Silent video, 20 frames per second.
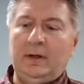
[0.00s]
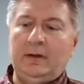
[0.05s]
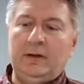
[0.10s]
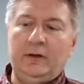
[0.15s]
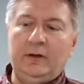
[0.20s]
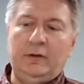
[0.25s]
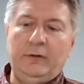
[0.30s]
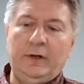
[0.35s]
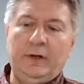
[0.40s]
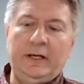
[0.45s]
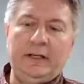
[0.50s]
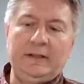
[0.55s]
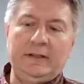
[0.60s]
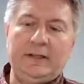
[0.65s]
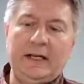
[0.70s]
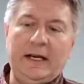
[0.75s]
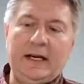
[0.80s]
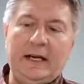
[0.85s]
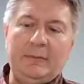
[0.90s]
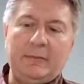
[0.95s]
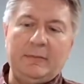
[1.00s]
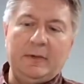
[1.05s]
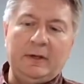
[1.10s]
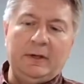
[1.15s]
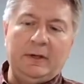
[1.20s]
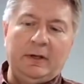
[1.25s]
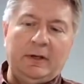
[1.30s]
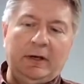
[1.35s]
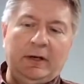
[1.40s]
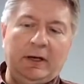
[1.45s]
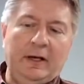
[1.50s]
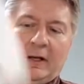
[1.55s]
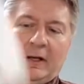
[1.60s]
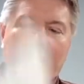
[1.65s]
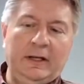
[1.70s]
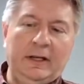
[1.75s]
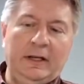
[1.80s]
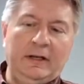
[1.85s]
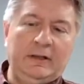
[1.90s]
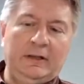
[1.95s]
the green tape, and
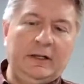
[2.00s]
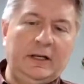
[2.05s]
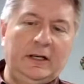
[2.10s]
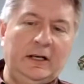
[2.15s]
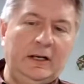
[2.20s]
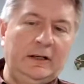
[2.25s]
then